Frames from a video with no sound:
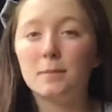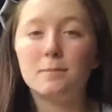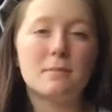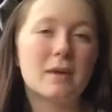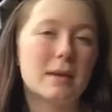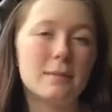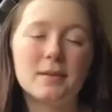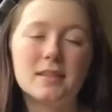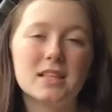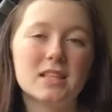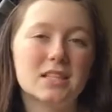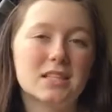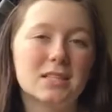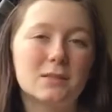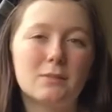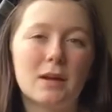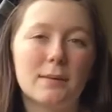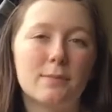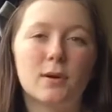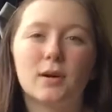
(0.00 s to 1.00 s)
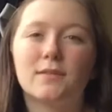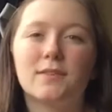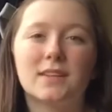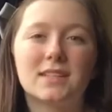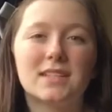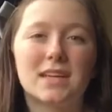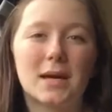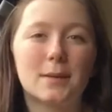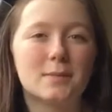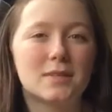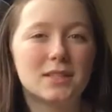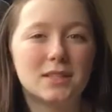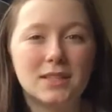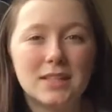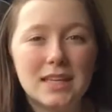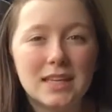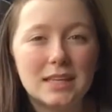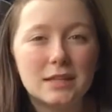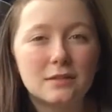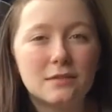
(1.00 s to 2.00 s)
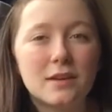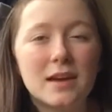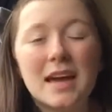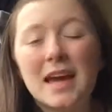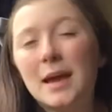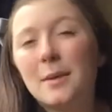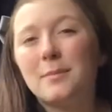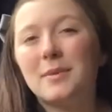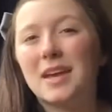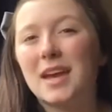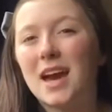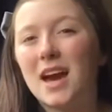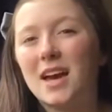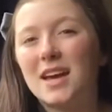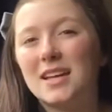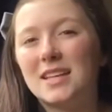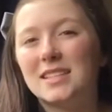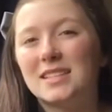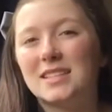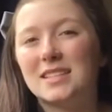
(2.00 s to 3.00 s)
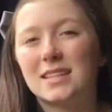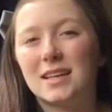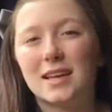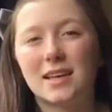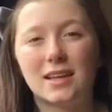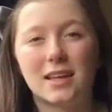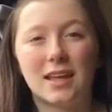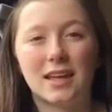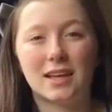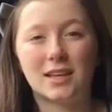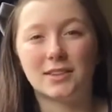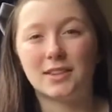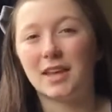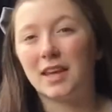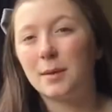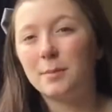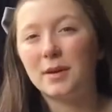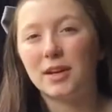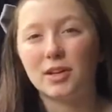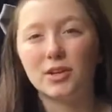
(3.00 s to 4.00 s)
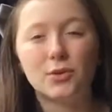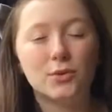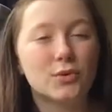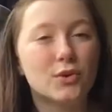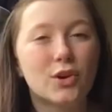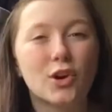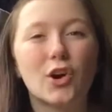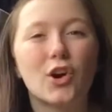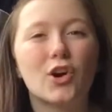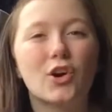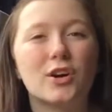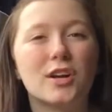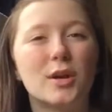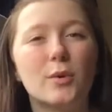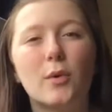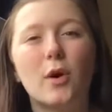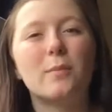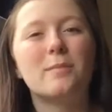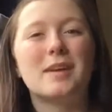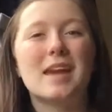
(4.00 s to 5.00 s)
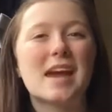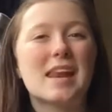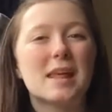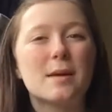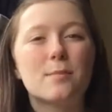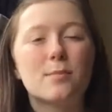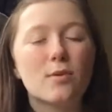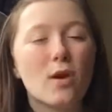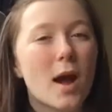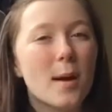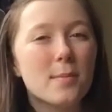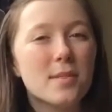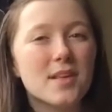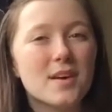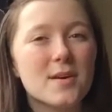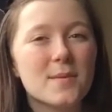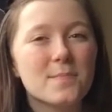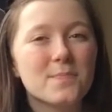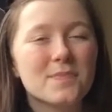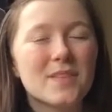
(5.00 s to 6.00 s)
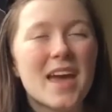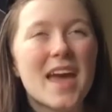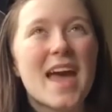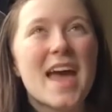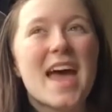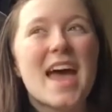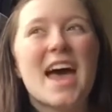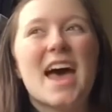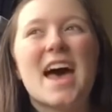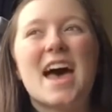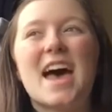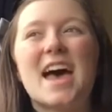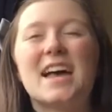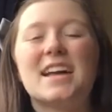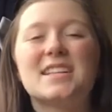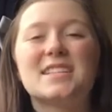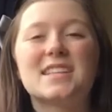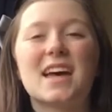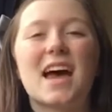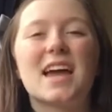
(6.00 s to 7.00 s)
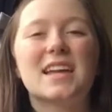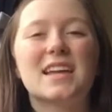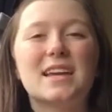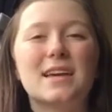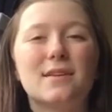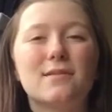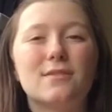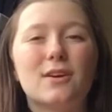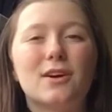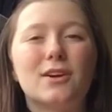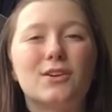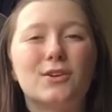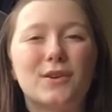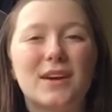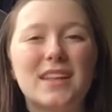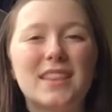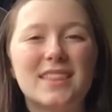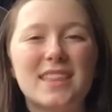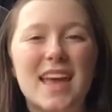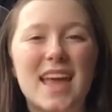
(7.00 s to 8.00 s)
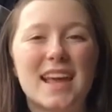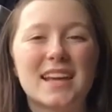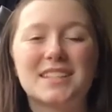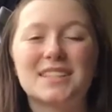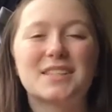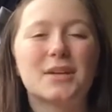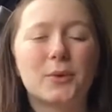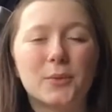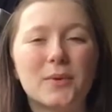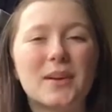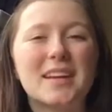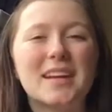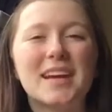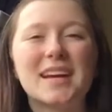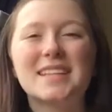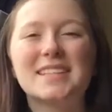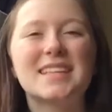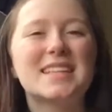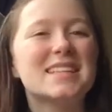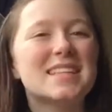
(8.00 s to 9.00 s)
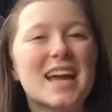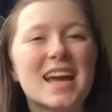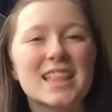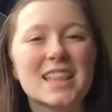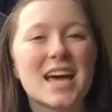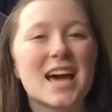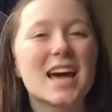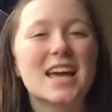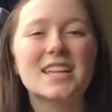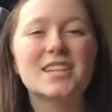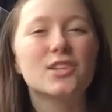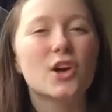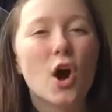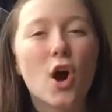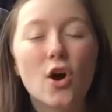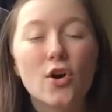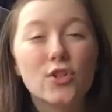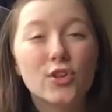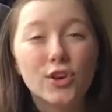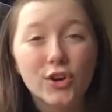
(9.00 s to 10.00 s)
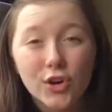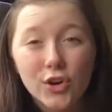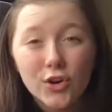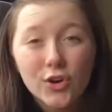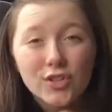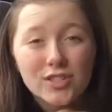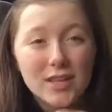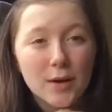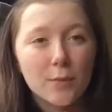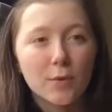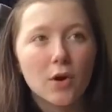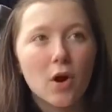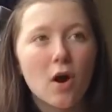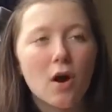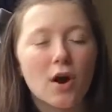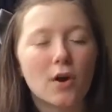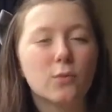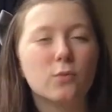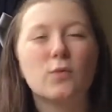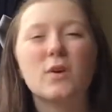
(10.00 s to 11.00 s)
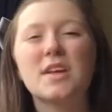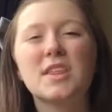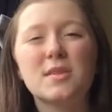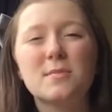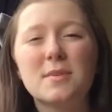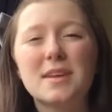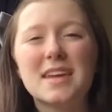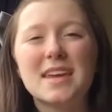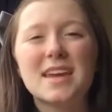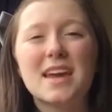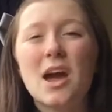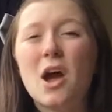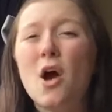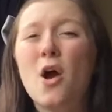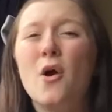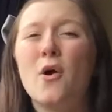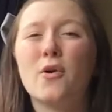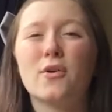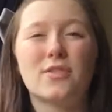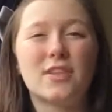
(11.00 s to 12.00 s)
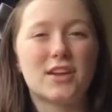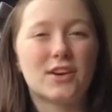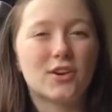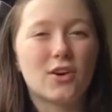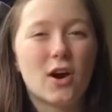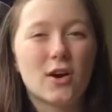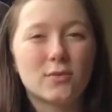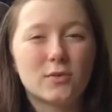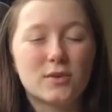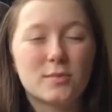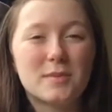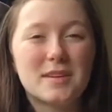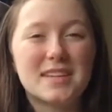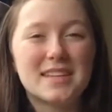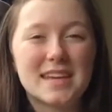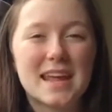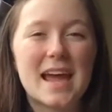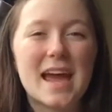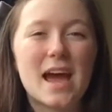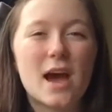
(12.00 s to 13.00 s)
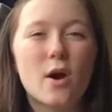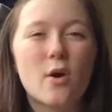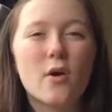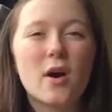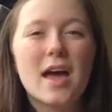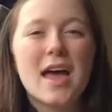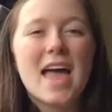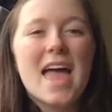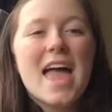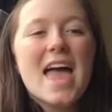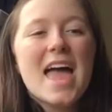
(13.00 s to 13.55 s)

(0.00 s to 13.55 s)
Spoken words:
maybe this is my perfect time to leave because, like, they can pick a new girl and it won't be any problem. And I give great thanks to Rena, Daniela, and all the girls that were on with me or that are on with me now.